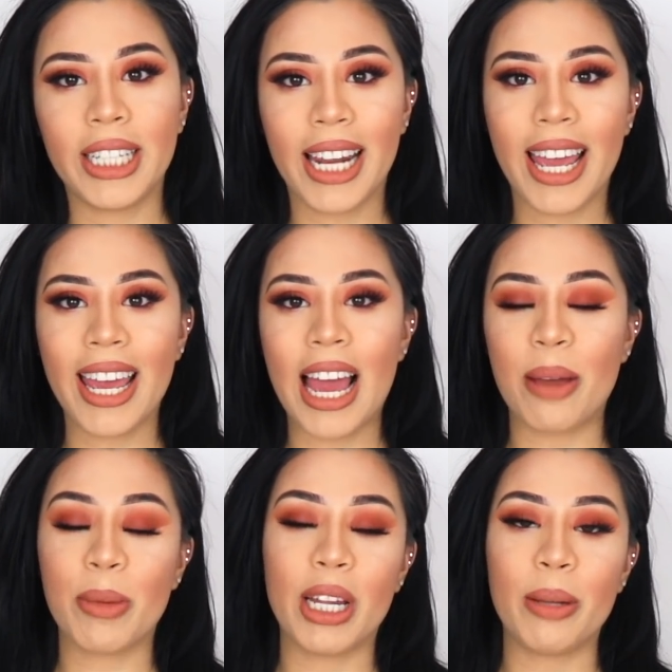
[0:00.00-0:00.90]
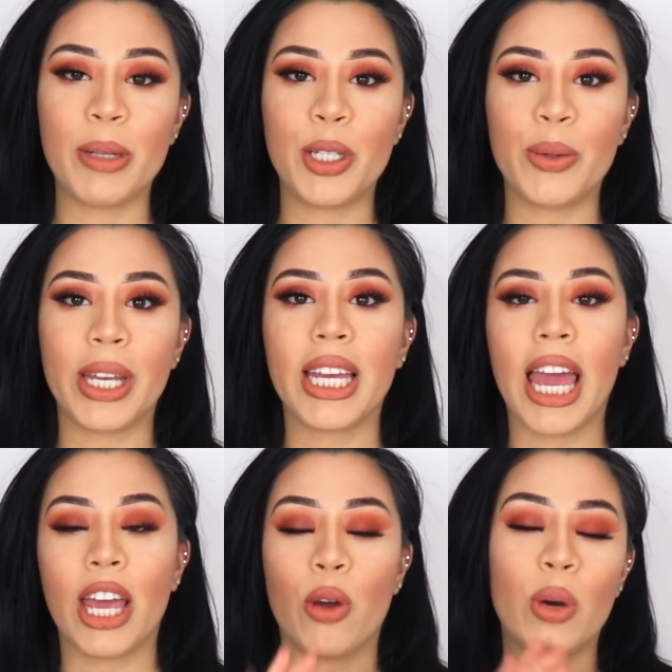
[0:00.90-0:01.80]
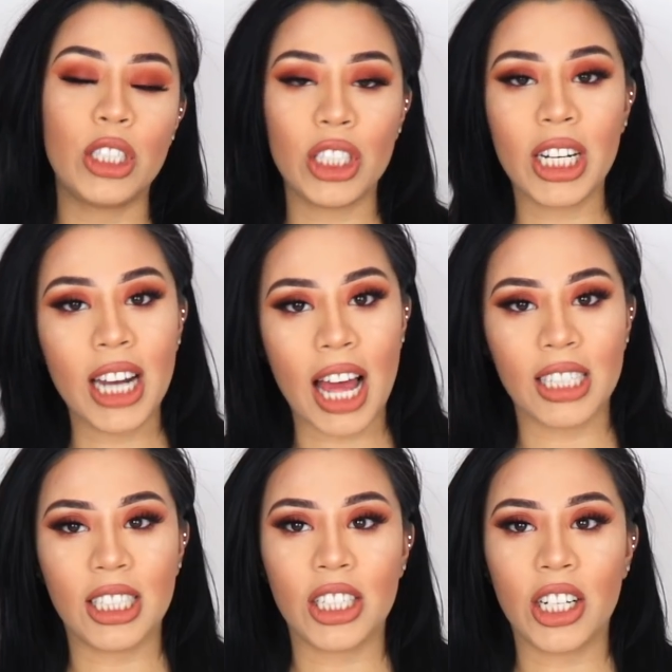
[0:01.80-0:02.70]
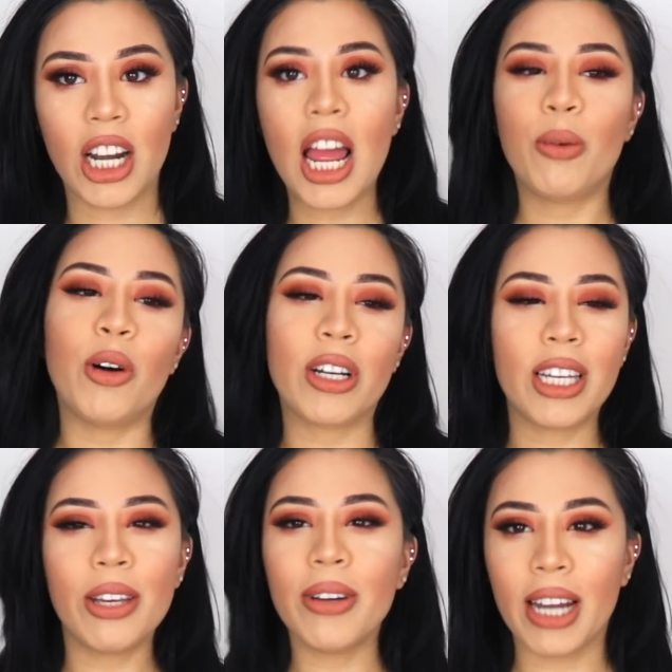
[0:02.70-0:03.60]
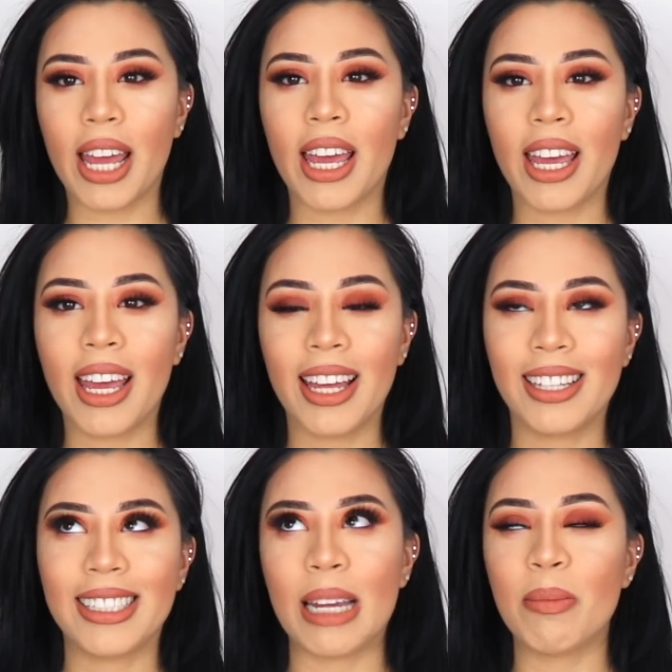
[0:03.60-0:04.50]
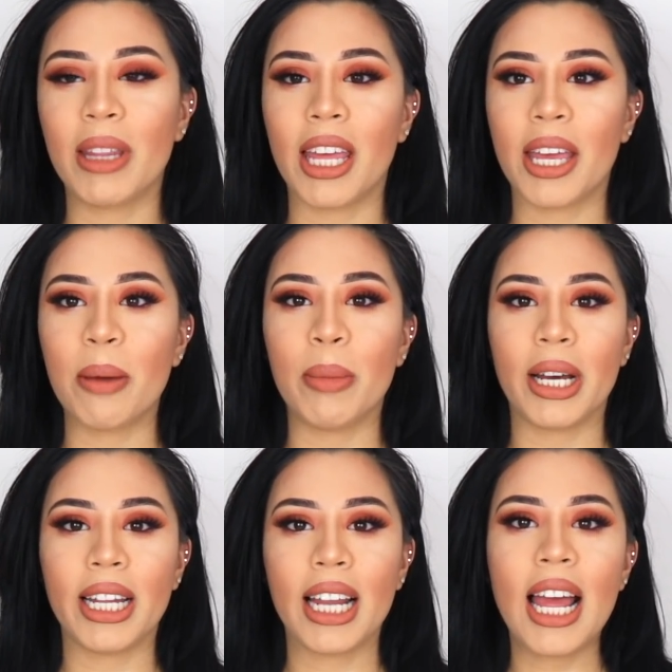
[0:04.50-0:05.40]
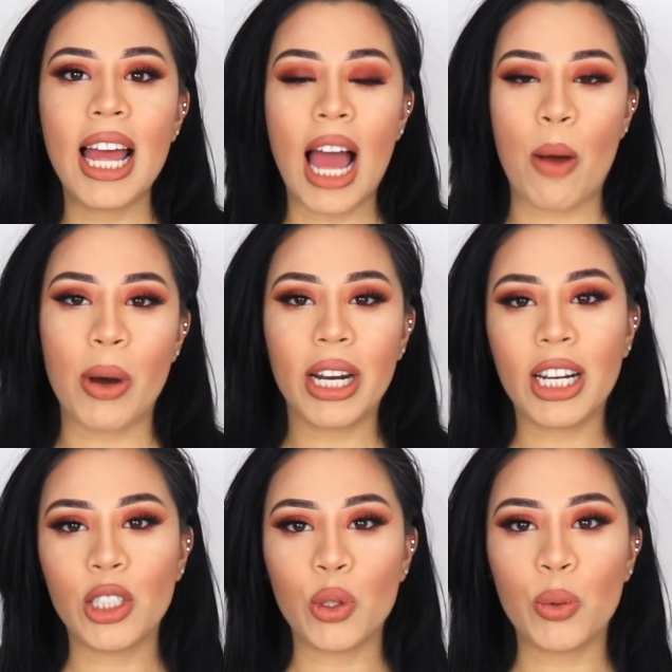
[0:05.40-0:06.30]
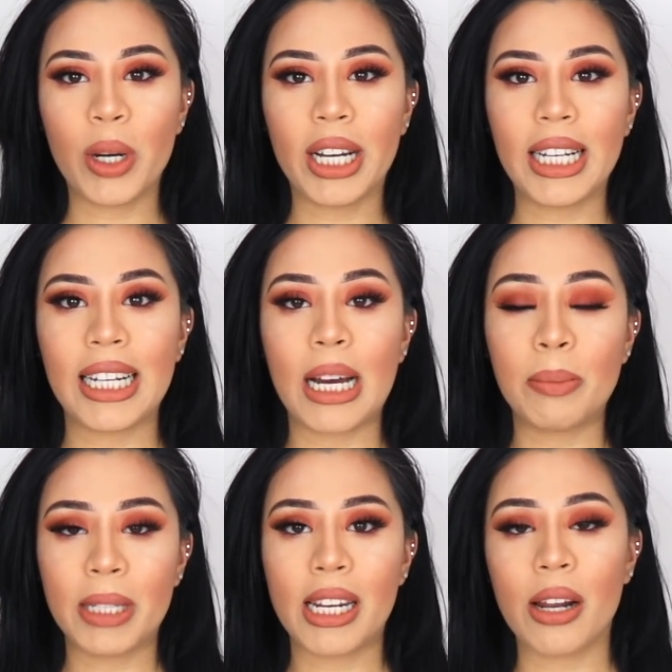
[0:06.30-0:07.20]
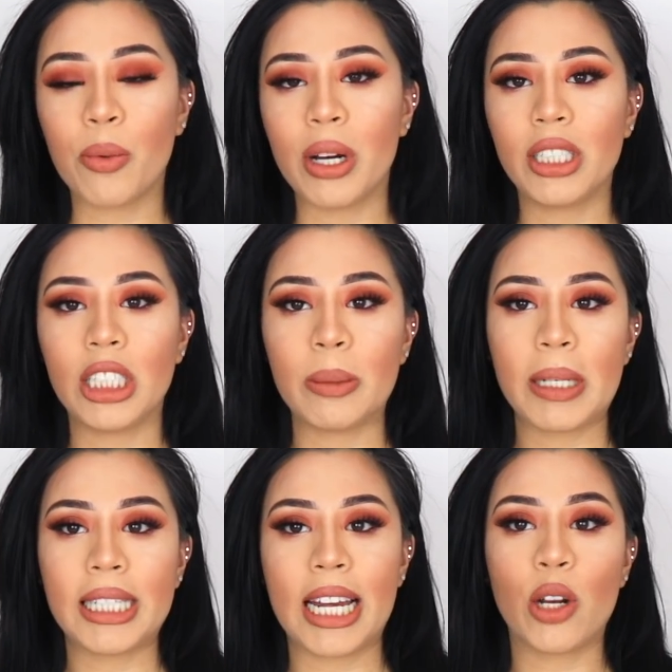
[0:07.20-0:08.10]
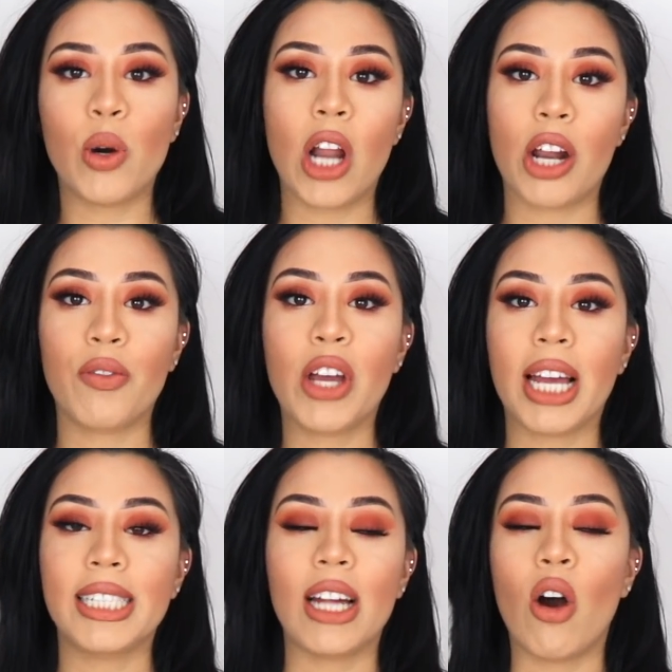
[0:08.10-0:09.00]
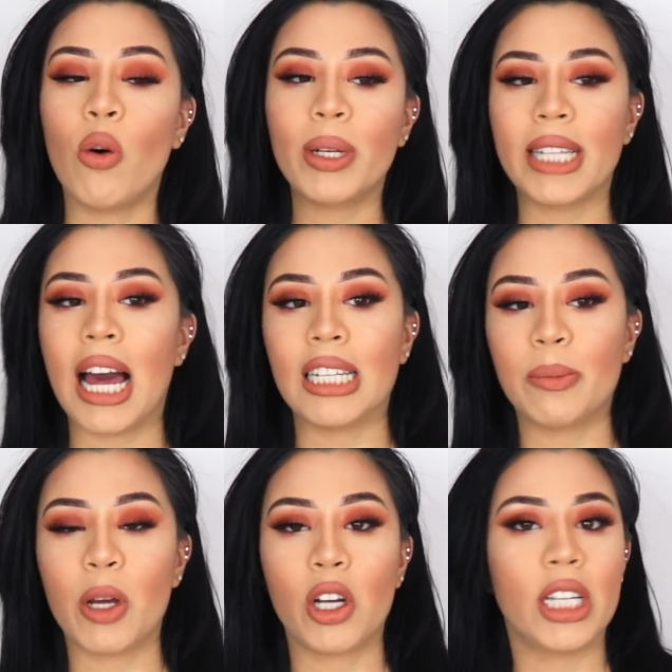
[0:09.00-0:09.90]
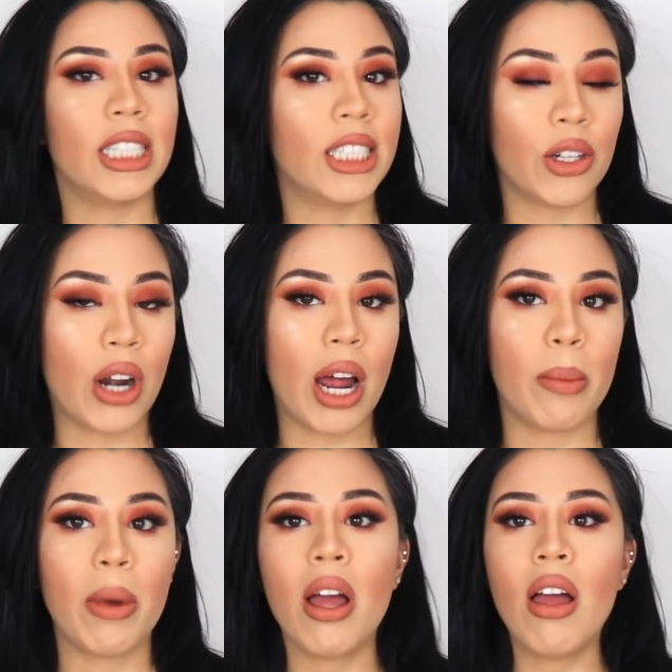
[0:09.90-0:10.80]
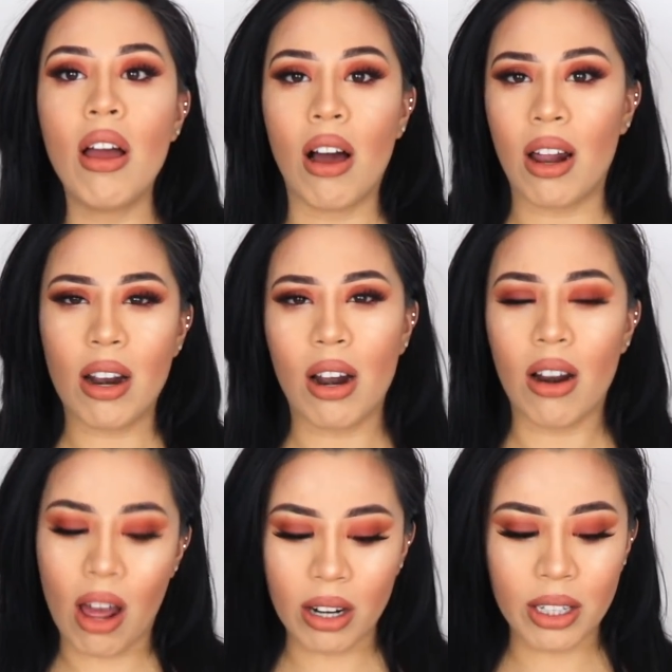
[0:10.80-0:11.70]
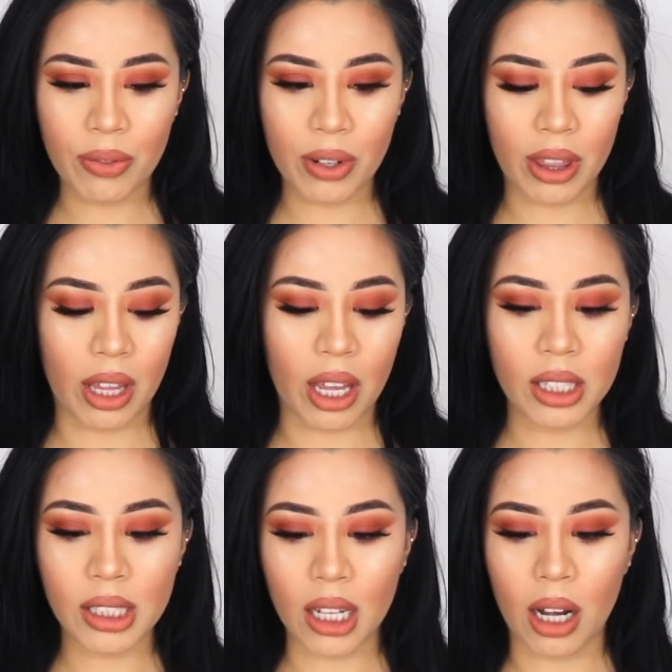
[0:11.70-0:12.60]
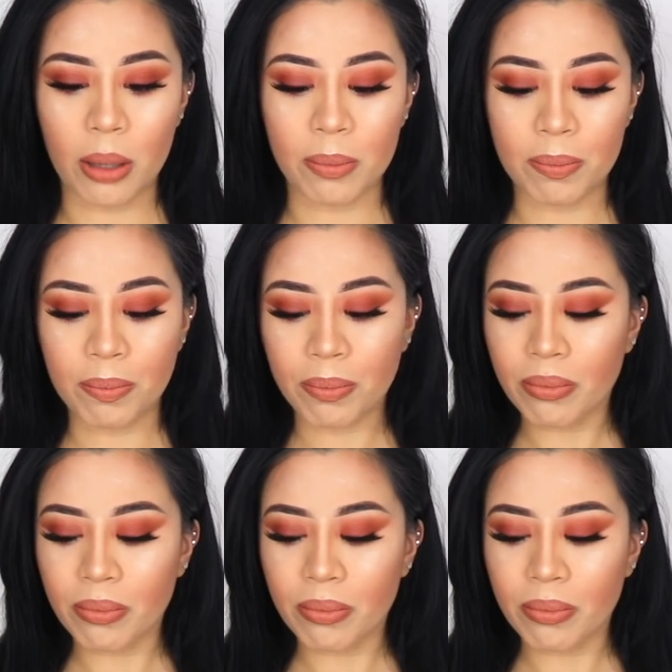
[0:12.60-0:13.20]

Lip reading: Today I'm gonna be doing a question and answer, well, Q&A, same thing, but I wanted to do one, an updated one, just because I know a lot of you guys always ask me on Instagram a lot of different things, and